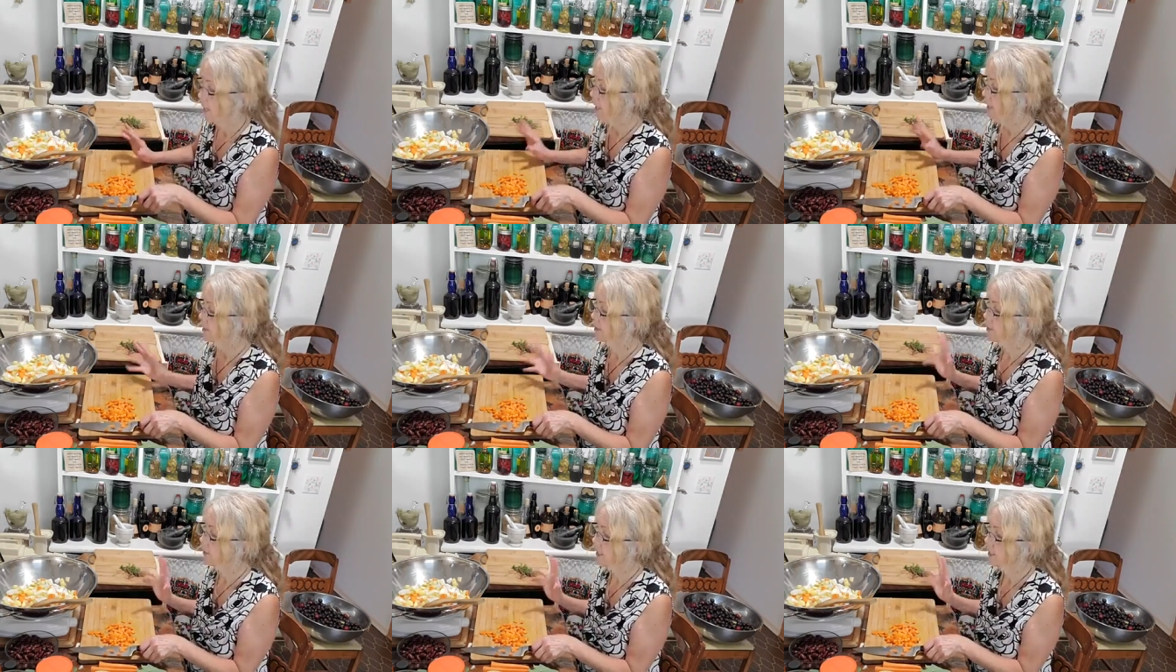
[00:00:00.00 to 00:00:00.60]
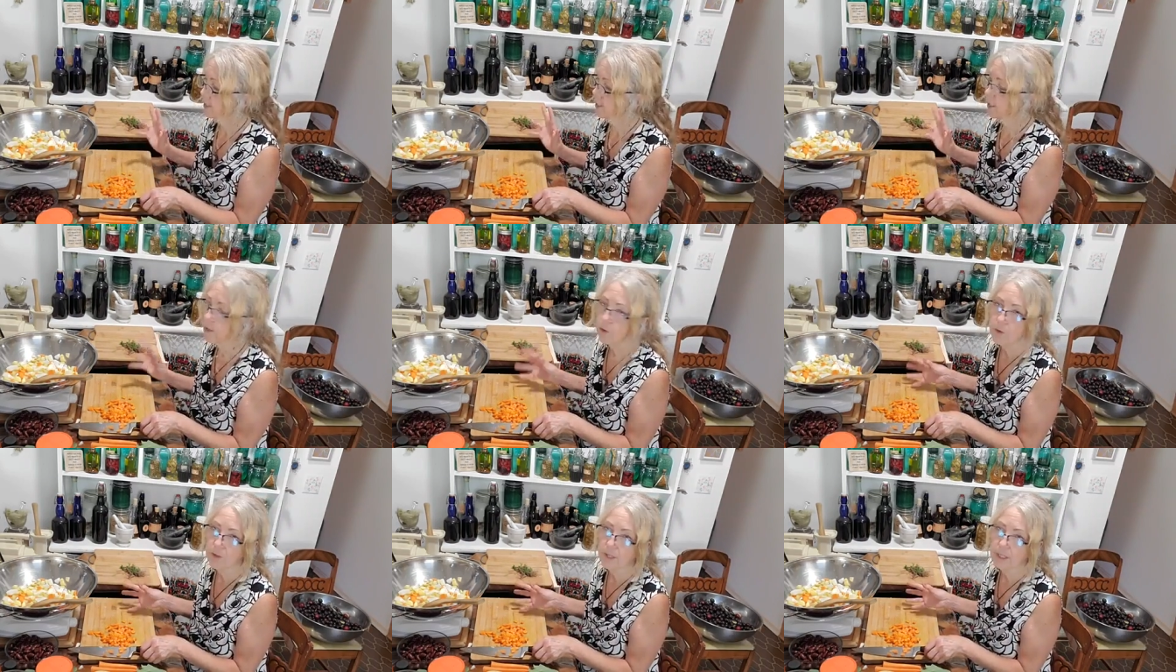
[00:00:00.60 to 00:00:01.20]
So that's
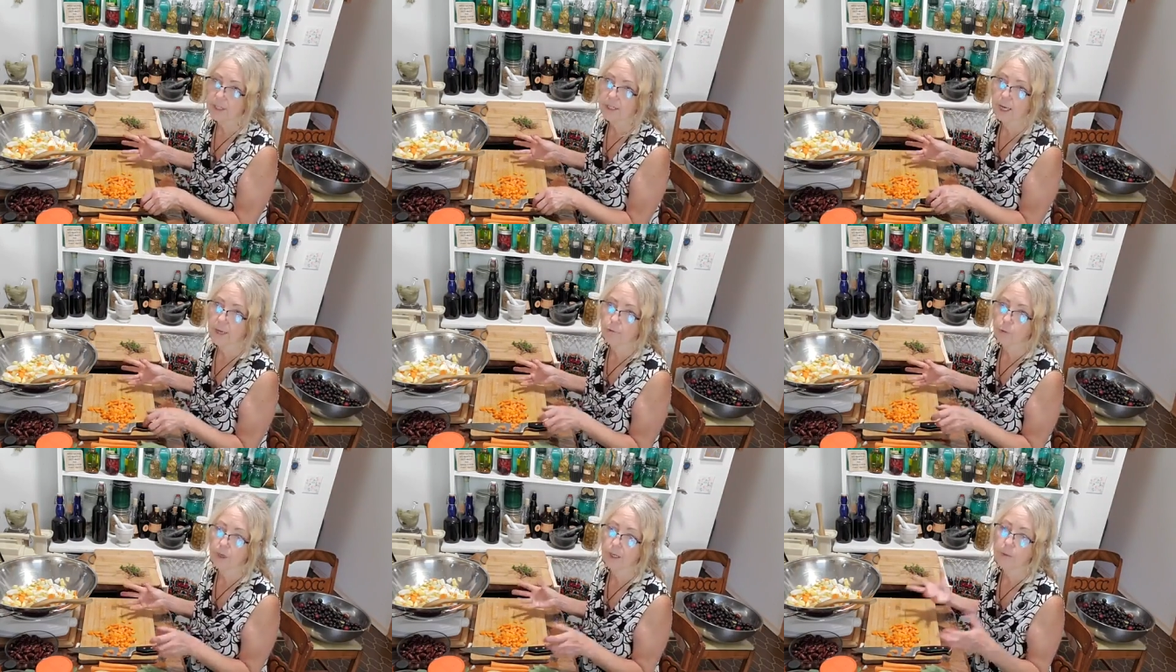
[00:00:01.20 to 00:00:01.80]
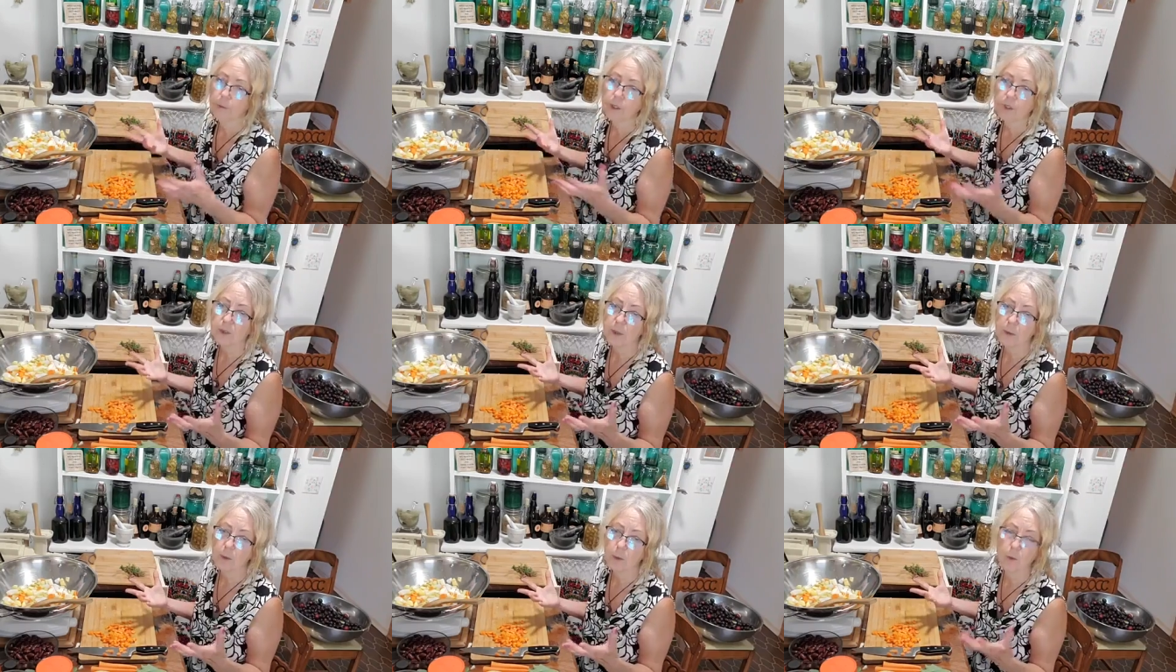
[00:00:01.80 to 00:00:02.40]
another thing to have around, and most
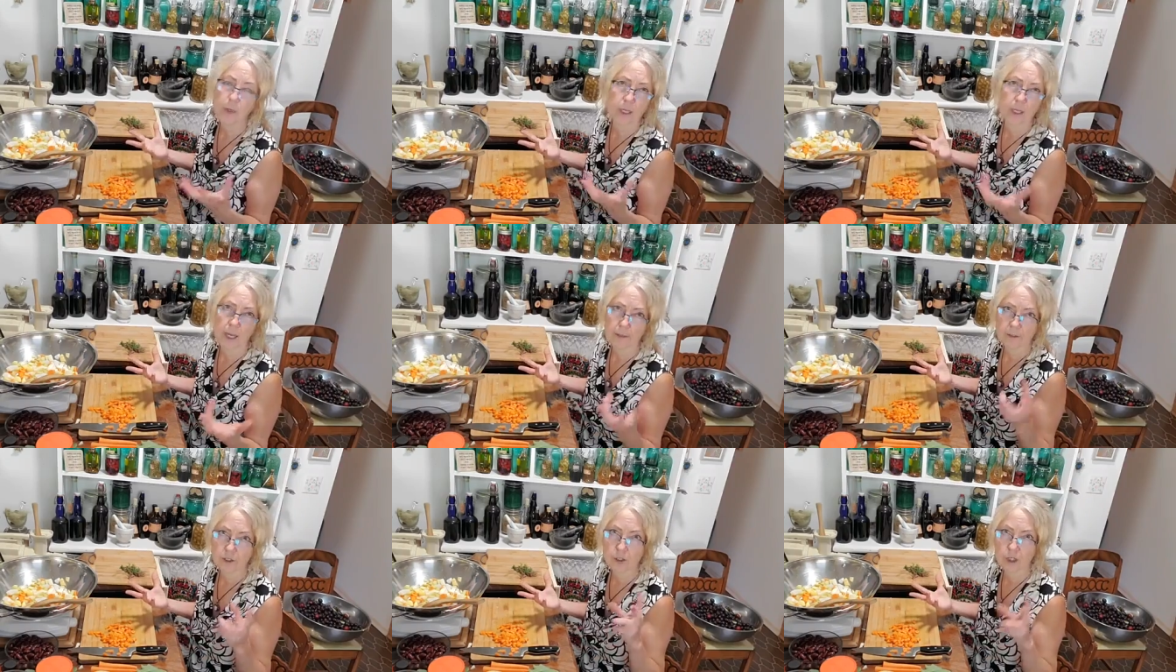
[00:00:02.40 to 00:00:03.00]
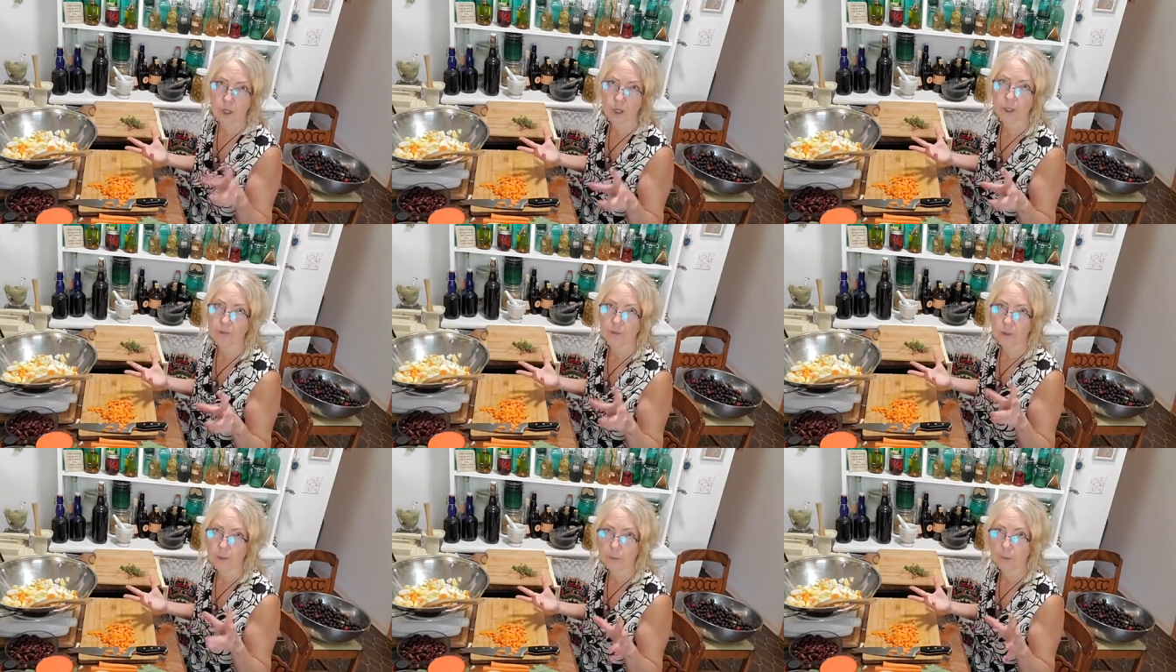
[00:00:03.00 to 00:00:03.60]
people will have a jar of
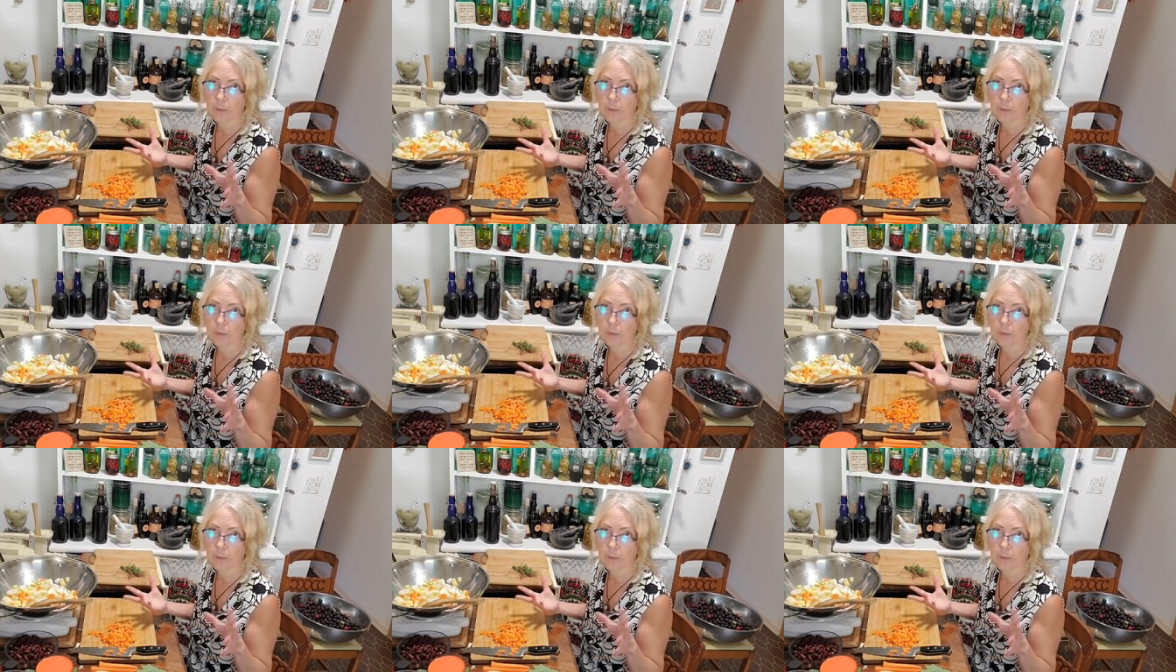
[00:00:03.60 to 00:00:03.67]
the